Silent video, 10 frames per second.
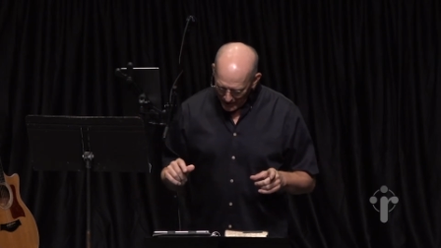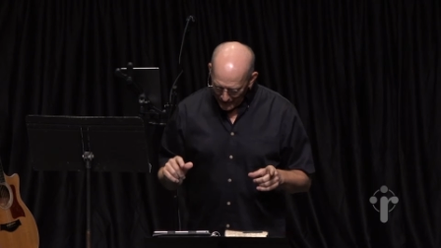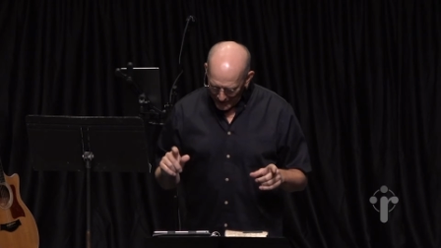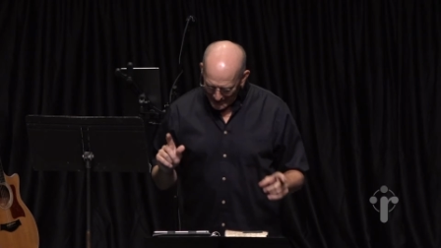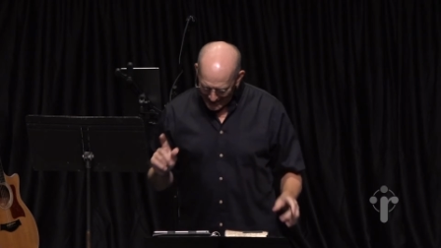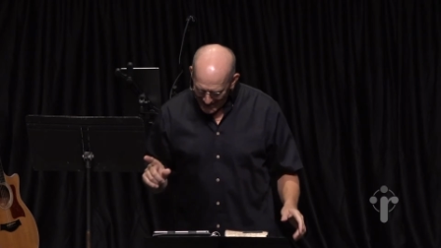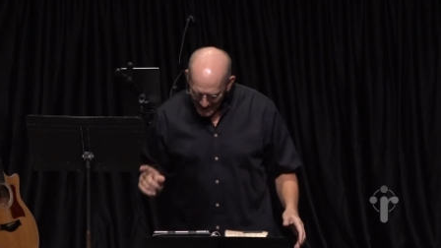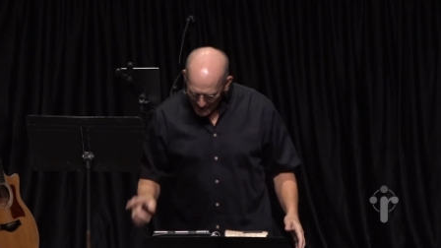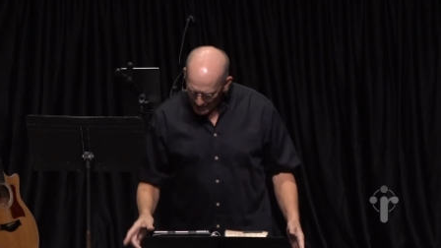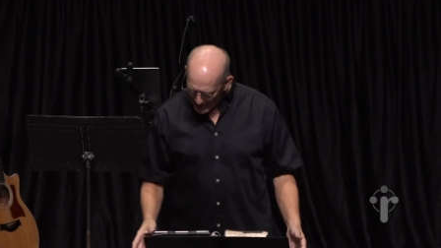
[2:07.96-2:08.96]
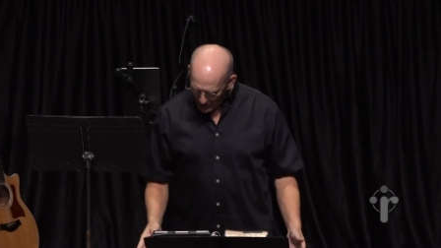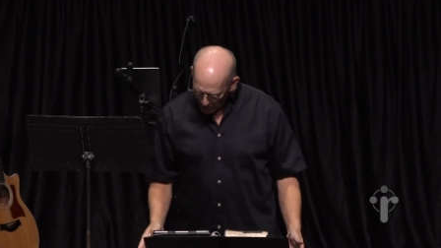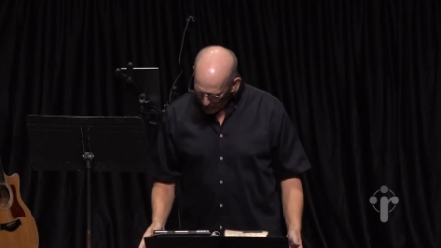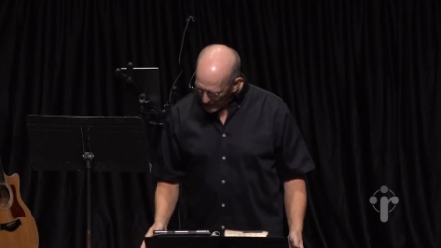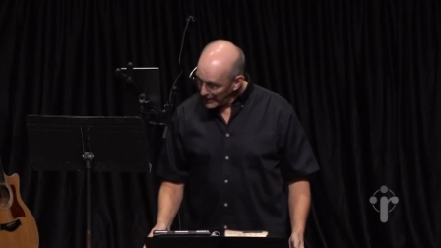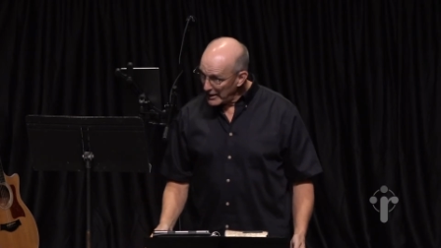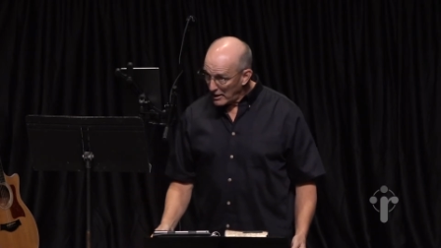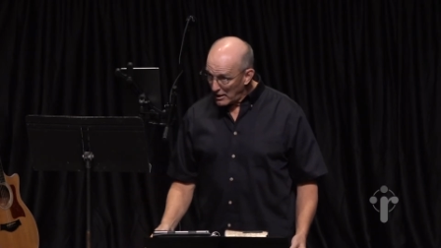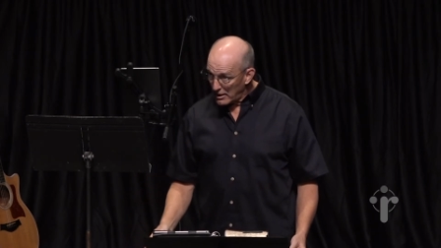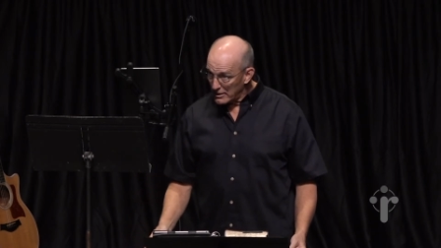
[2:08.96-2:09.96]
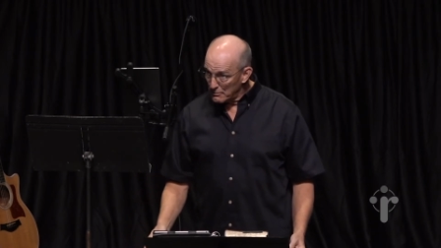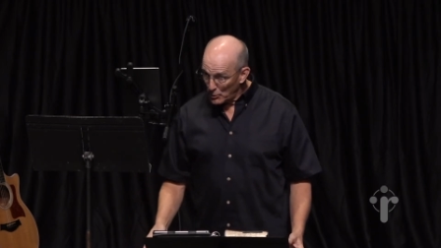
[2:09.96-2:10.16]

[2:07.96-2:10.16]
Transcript: if you need to be at work at eight o'clock in the